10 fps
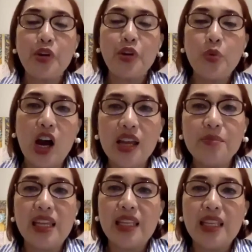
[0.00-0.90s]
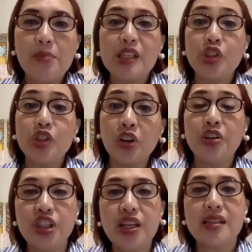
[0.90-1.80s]
everyone. My name is Dr. Gia
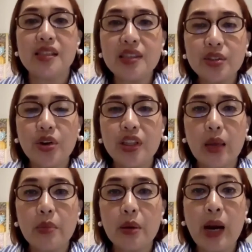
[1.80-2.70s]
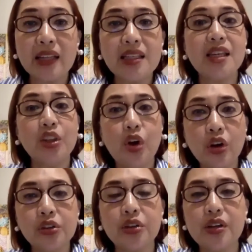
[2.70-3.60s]
Sison. I'm a practicing
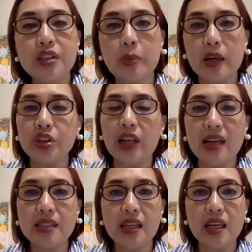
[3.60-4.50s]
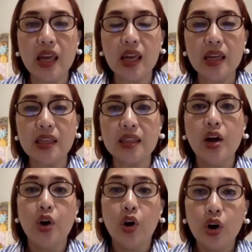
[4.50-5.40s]
doctor specializing in
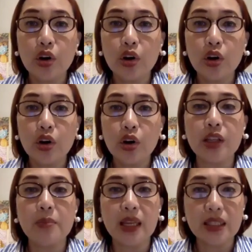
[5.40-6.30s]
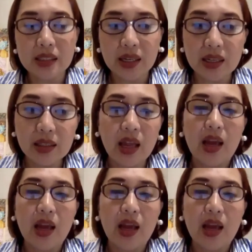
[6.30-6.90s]
occupational medicine.